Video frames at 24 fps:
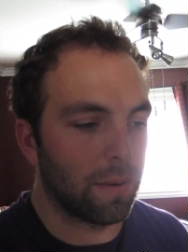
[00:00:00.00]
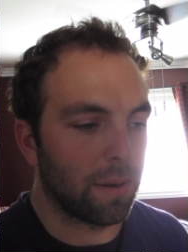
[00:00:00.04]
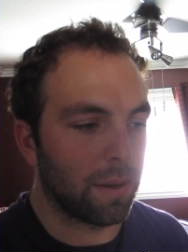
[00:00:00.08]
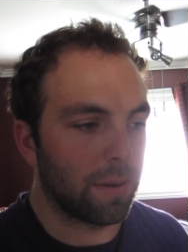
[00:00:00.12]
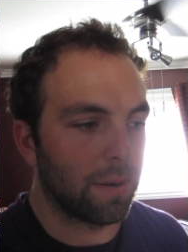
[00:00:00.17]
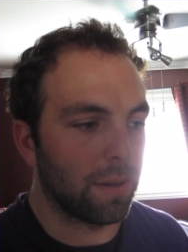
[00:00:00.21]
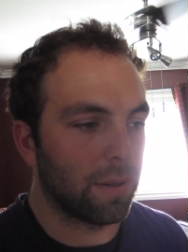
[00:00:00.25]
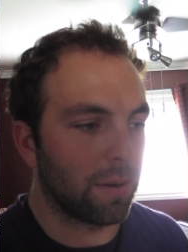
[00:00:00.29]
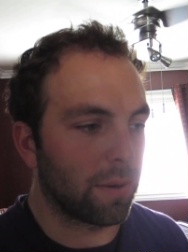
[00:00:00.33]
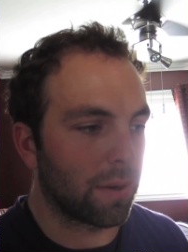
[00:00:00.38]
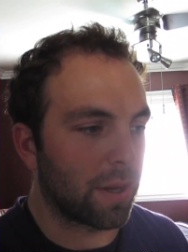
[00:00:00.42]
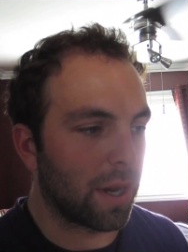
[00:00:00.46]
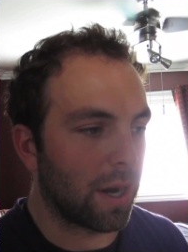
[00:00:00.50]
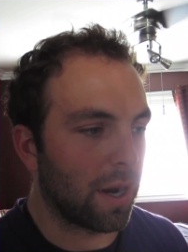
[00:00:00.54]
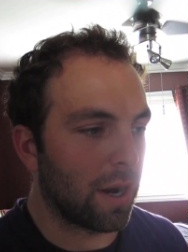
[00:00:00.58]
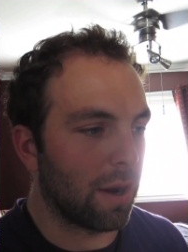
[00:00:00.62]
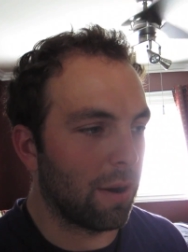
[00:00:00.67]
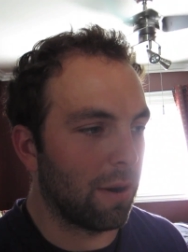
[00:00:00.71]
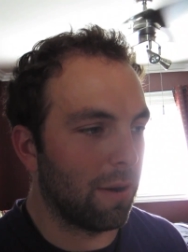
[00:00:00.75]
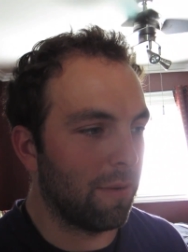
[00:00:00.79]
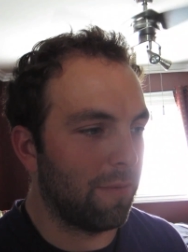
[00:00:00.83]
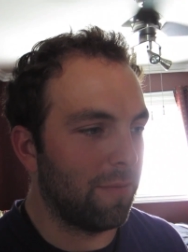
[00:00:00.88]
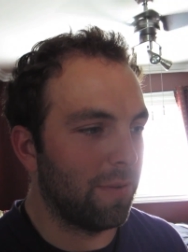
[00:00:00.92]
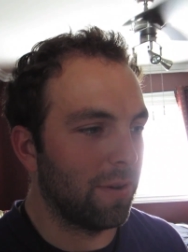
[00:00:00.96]
really don't care
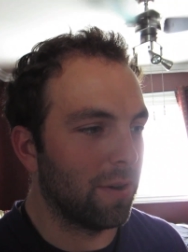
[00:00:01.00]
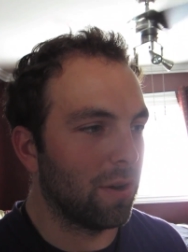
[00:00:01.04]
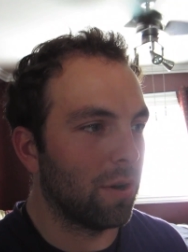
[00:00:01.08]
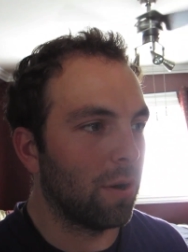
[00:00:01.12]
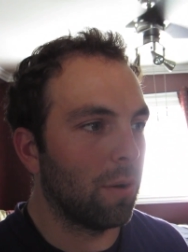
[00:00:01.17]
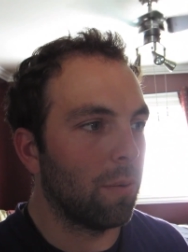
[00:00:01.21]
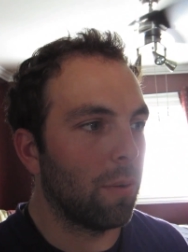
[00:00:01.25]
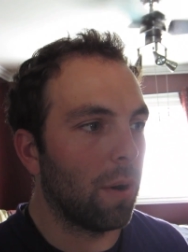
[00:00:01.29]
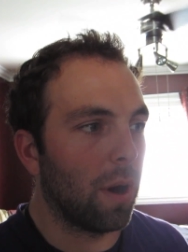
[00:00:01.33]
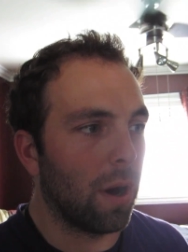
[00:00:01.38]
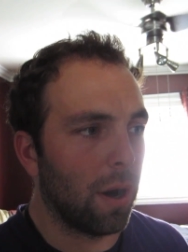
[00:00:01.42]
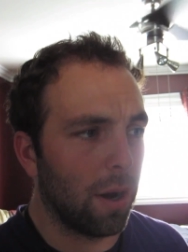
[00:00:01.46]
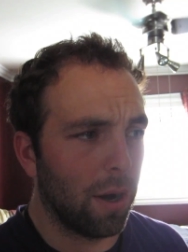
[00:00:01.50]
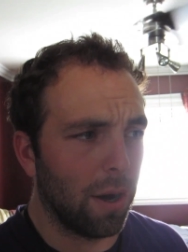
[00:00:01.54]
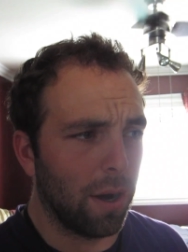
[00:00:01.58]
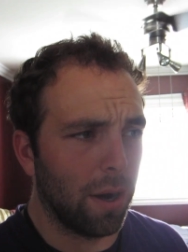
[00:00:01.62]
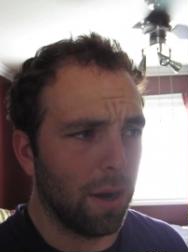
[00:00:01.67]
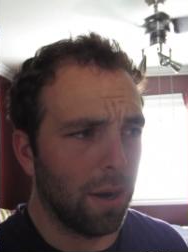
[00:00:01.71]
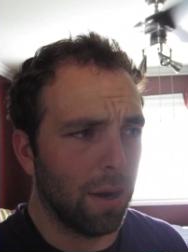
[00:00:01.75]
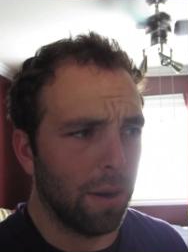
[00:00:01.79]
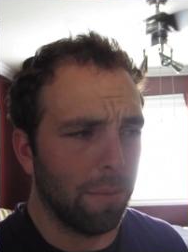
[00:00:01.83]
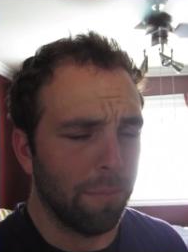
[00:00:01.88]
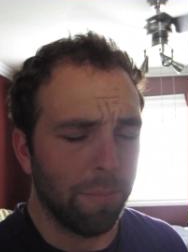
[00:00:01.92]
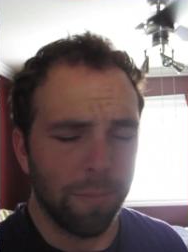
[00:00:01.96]
how I feel.
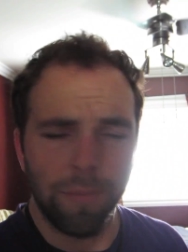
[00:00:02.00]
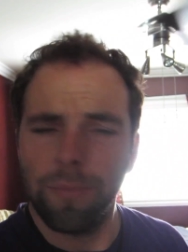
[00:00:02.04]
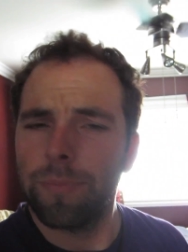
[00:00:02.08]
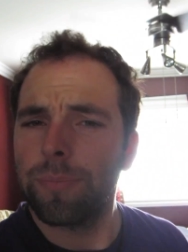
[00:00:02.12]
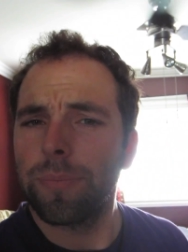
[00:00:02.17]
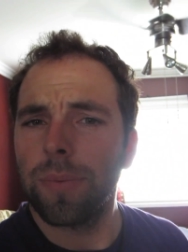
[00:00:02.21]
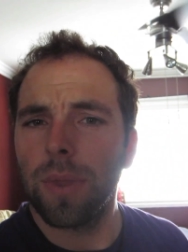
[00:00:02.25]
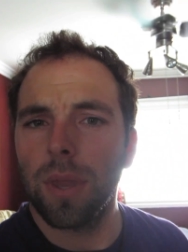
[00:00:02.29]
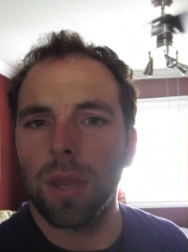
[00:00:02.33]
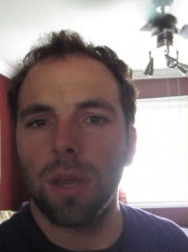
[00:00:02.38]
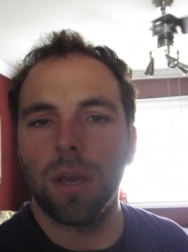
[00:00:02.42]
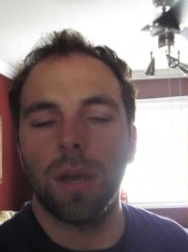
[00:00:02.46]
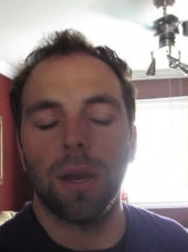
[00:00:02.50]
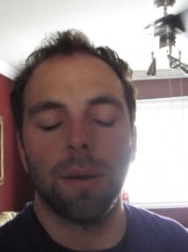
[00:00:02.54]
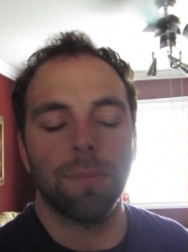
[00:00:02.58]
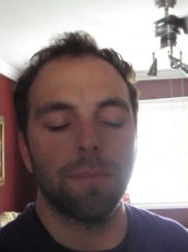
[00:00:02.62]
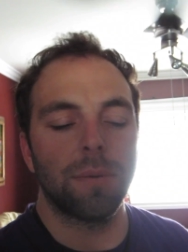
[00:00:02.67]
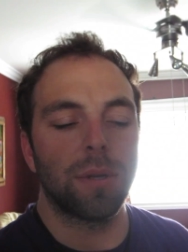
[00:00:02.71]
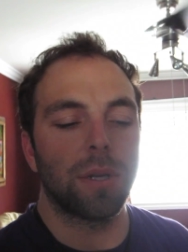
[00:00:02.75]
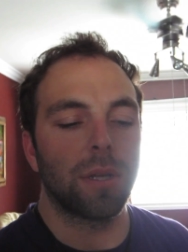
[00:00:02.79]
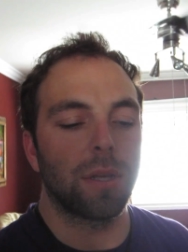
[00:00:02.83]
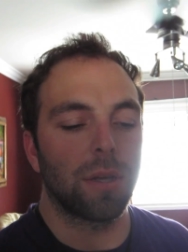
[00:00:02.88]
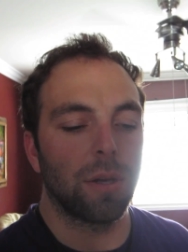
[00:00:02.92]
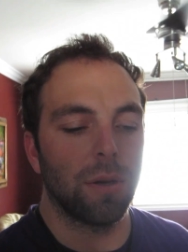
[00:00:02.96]
I'm
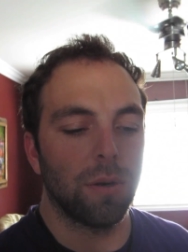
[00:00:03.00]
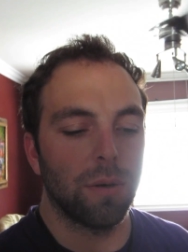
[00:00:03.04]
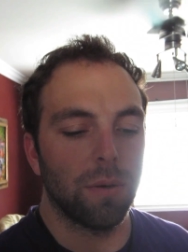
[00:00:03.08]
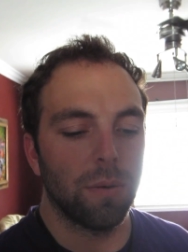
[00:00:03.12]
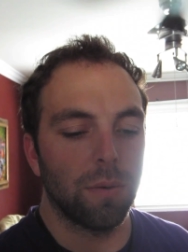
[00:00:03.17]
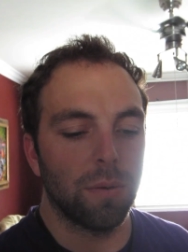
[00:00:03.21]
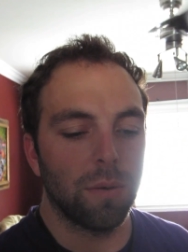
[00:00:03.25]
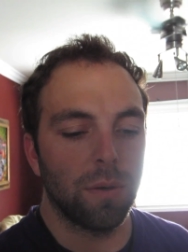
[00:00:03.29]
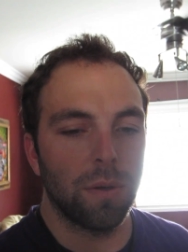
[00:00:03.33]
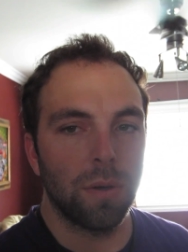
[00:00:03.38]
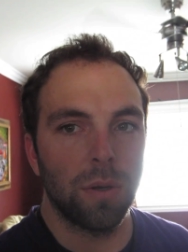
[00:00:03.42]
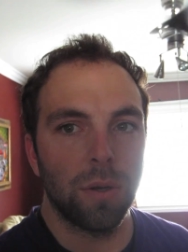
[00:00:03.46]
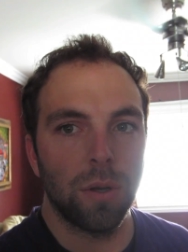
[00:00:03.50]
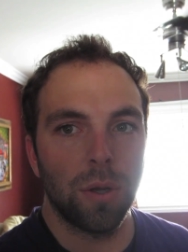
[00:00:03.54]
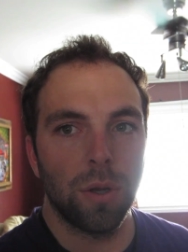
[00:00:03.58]
gonna go